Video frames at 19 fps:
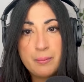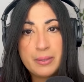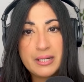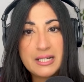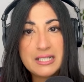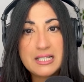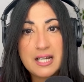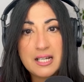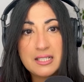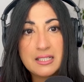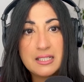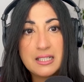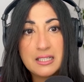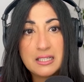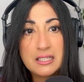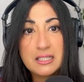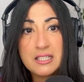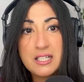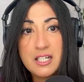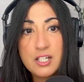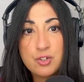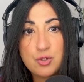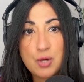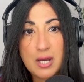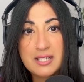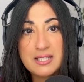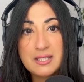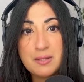But it does little to
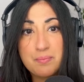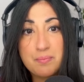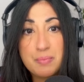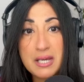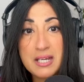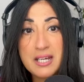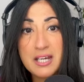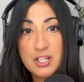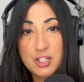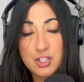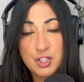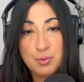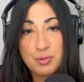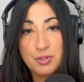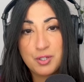address the big issue